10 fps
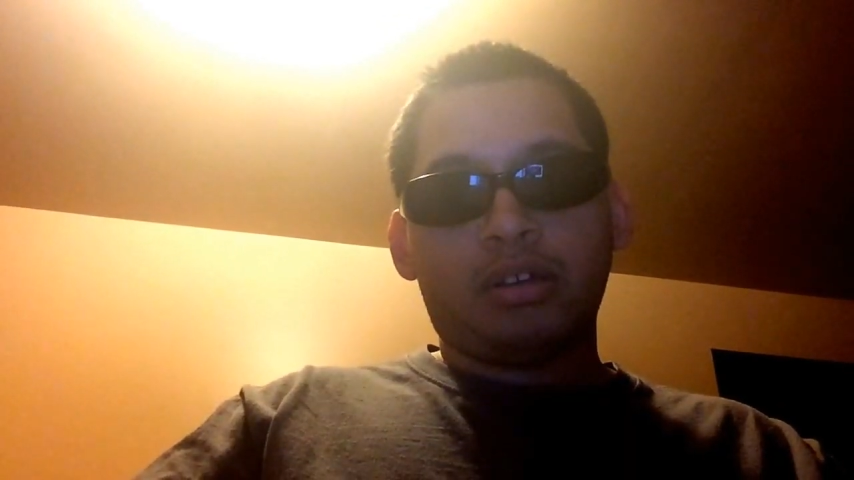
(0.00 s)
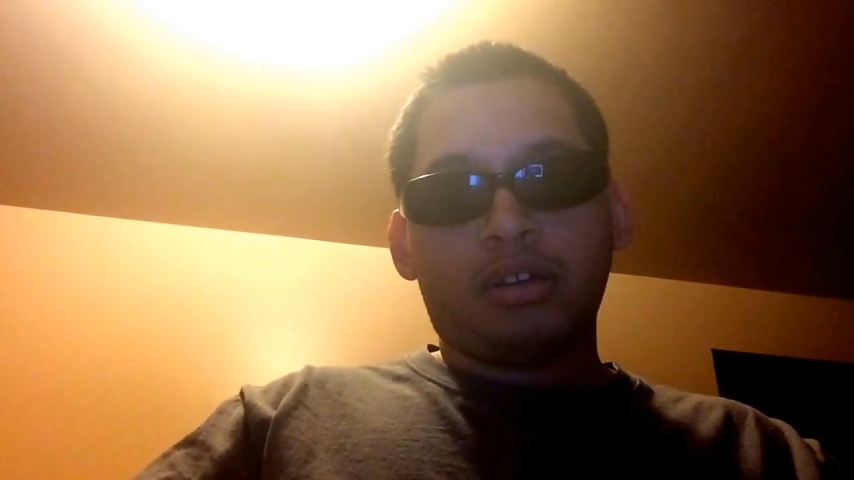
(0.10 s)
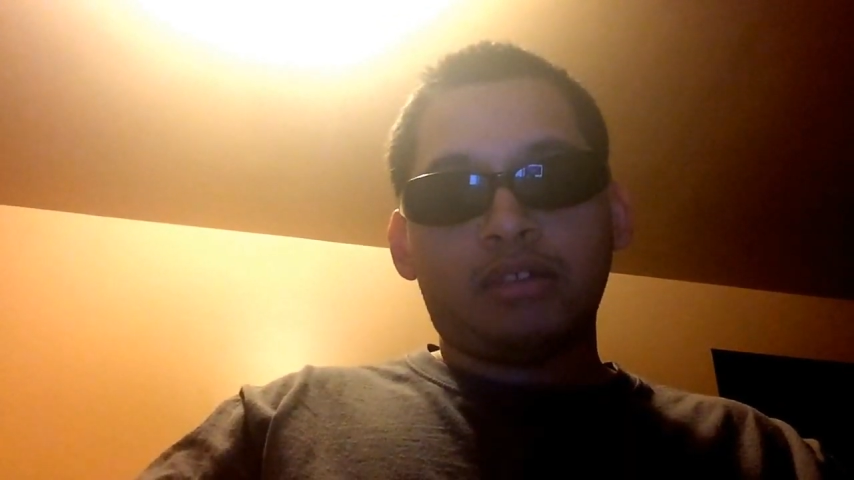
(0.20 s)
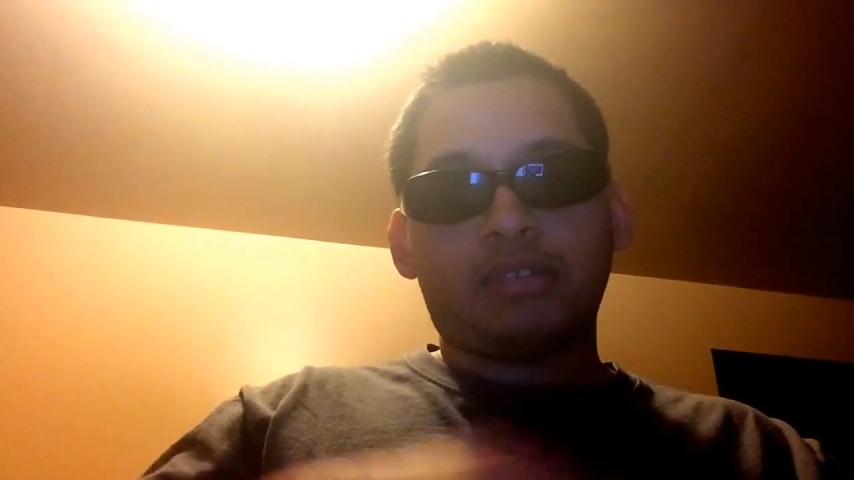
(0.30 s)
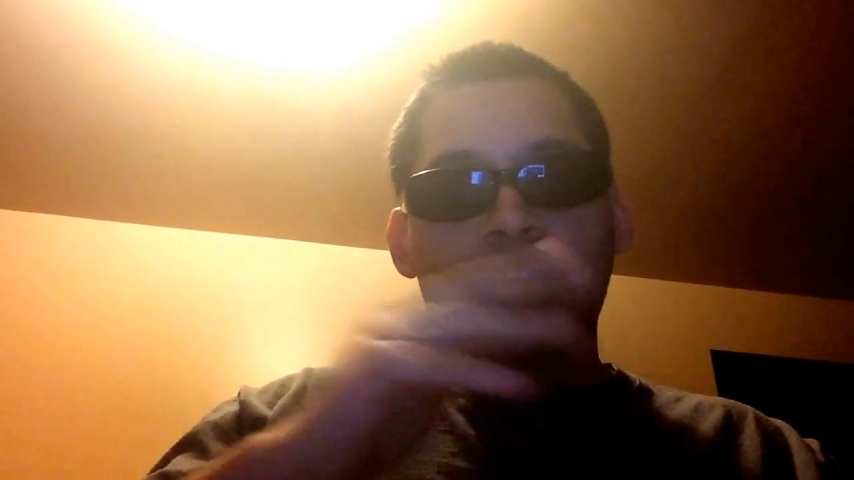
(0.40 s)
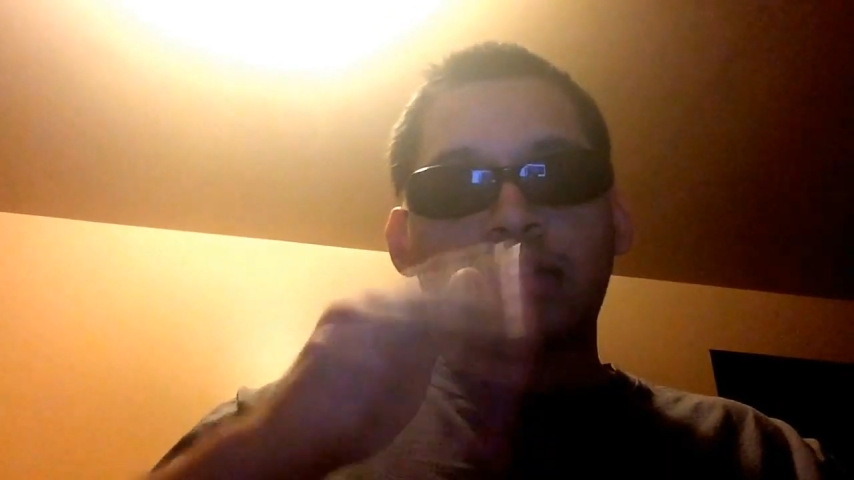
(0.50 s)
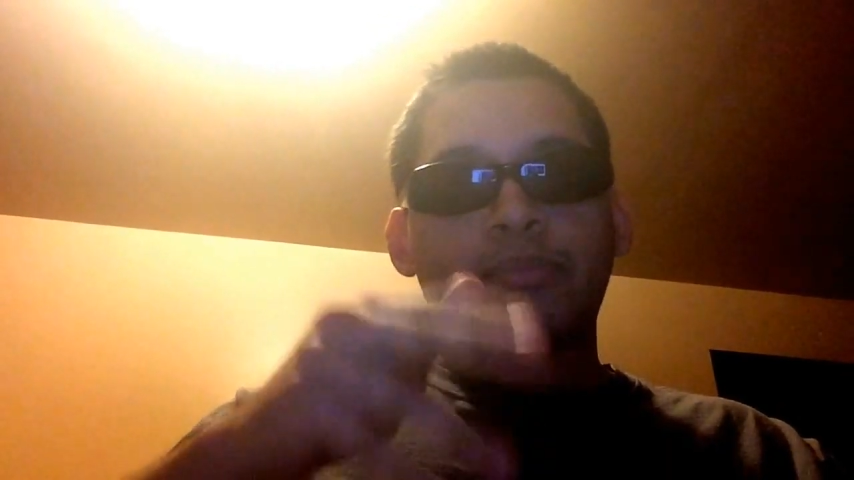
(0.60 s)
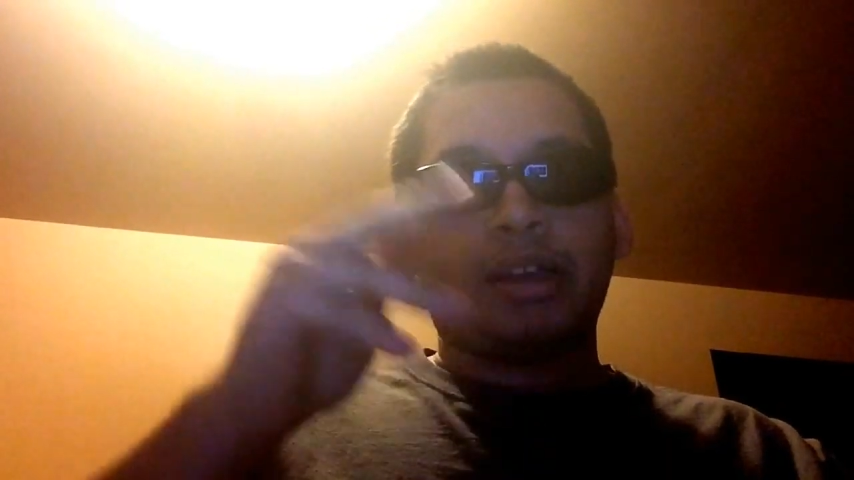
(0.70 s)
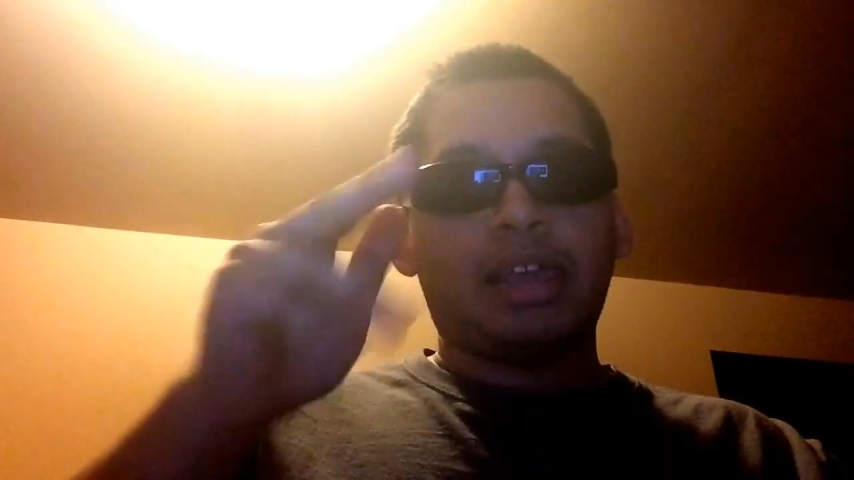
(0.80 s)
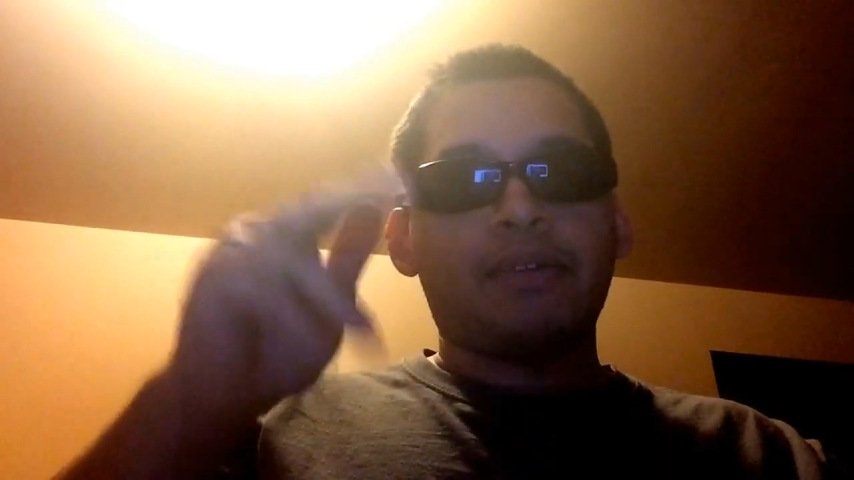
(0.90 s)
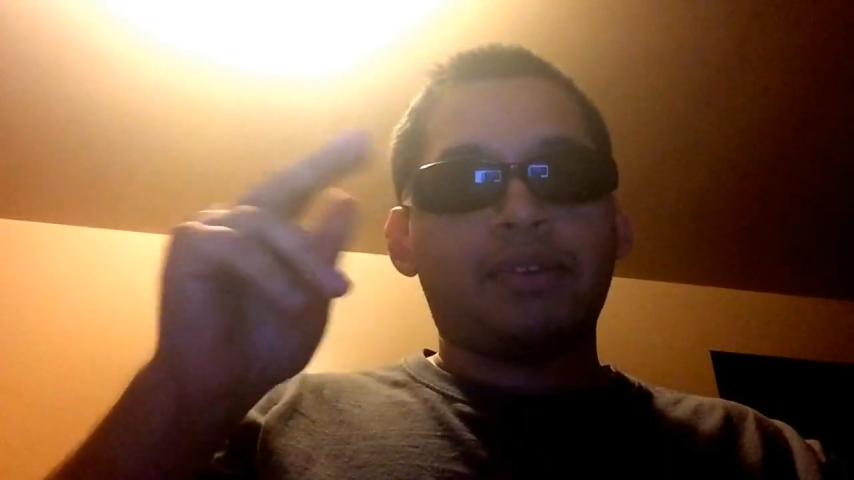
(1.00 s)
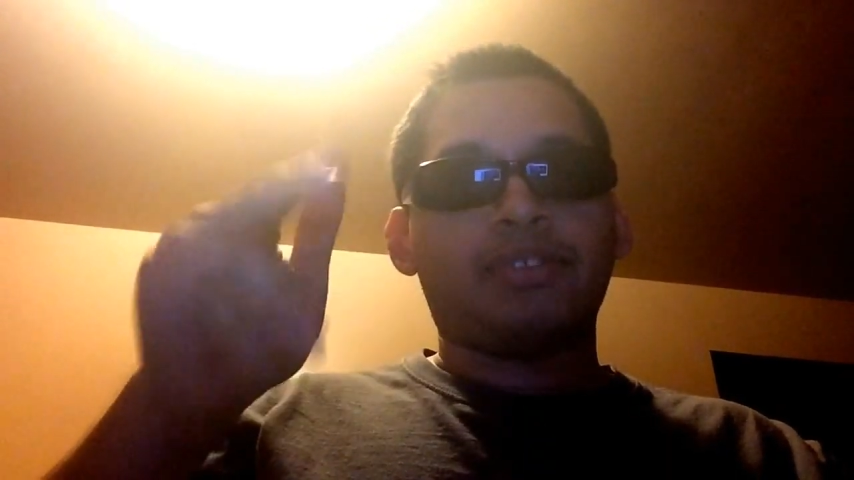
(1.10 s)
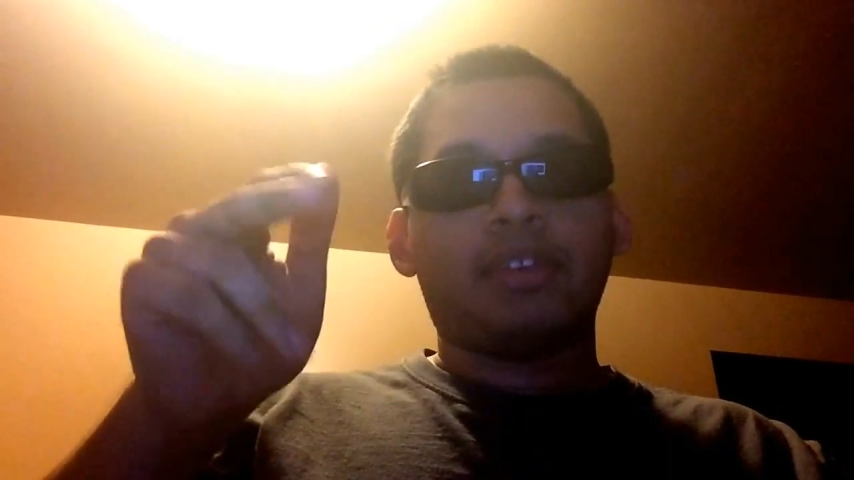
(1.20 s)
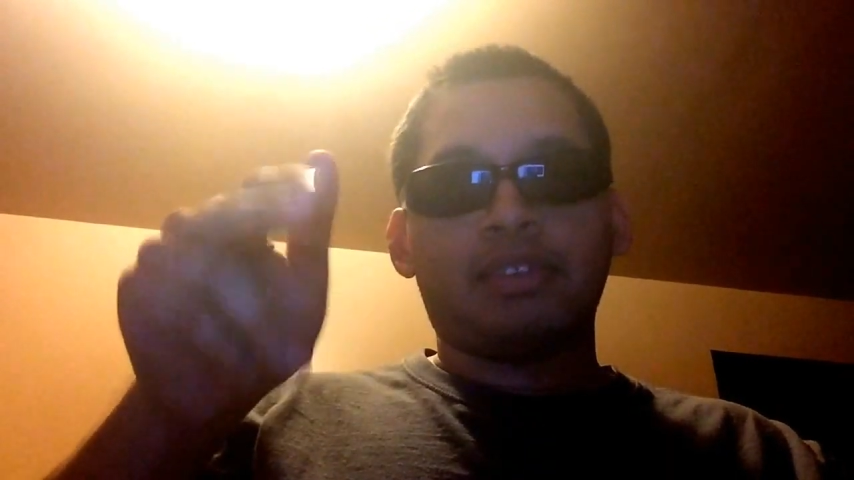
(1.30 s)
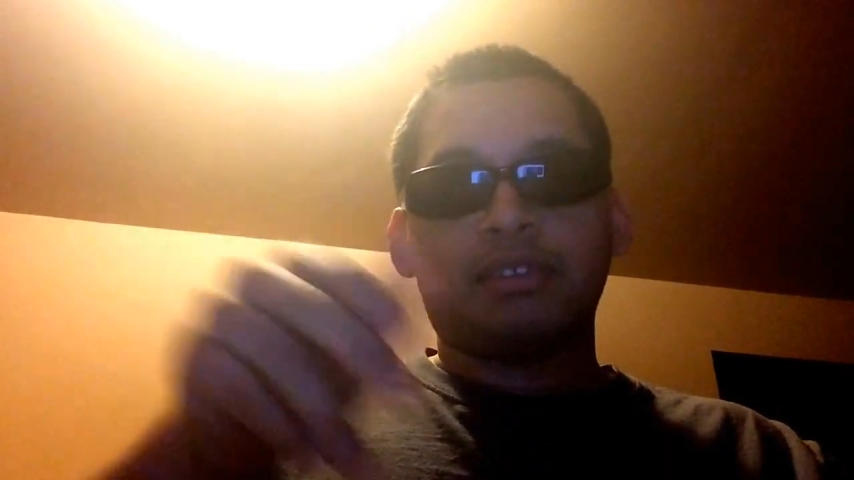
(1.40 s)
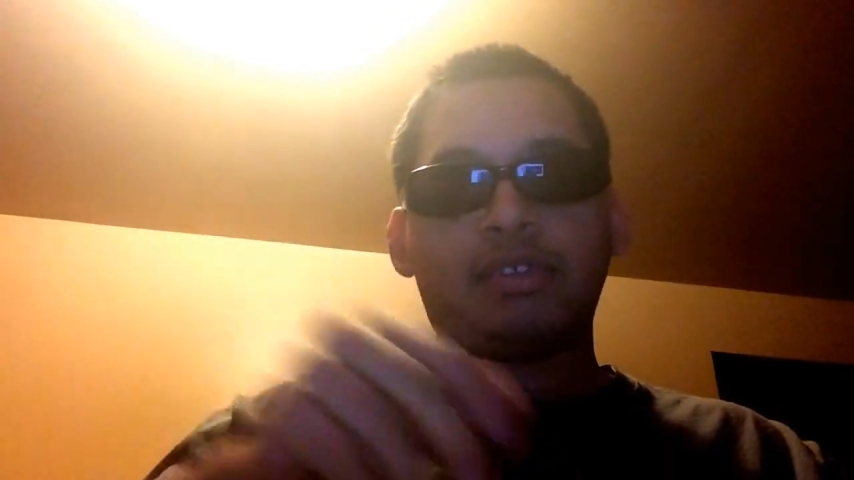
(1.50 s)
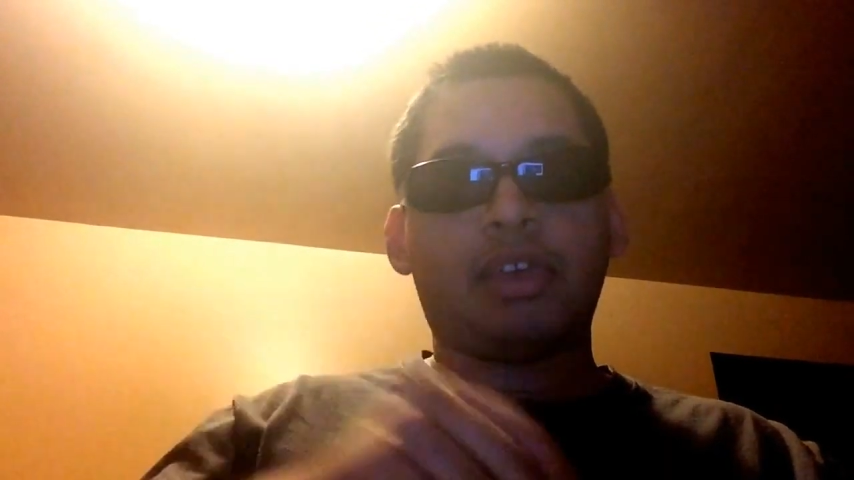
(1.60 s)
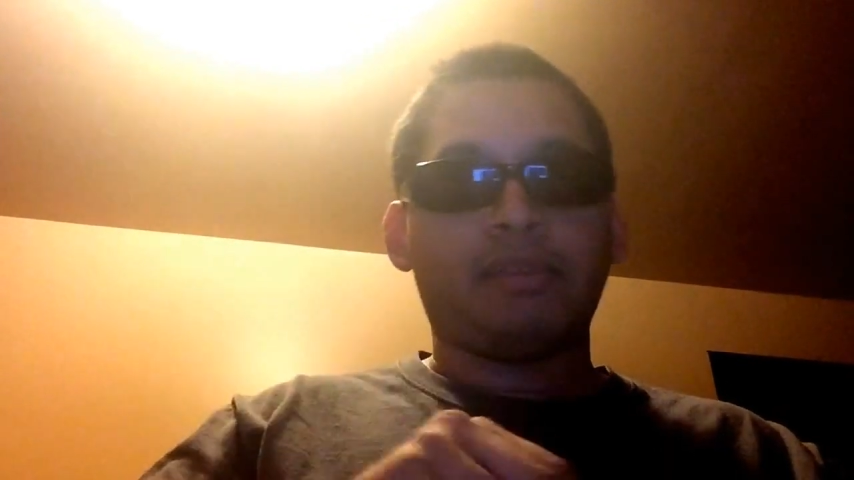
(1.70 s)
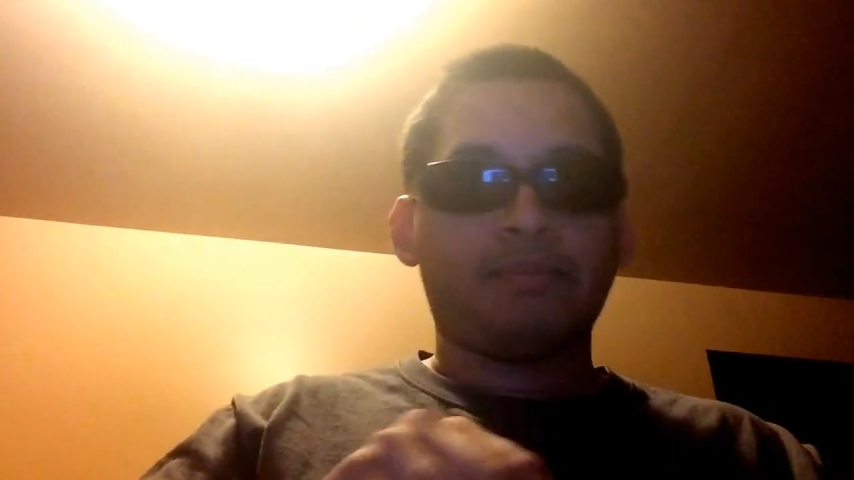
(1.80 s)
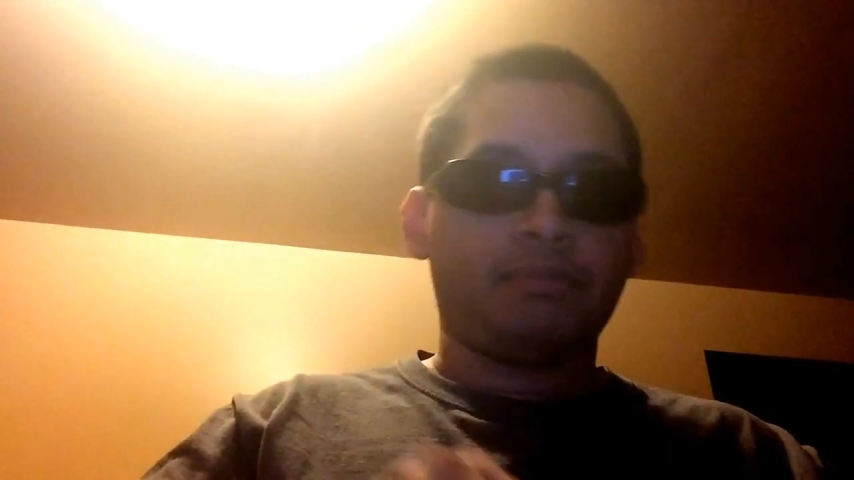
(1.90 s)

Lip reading: gonna talk about everything they say.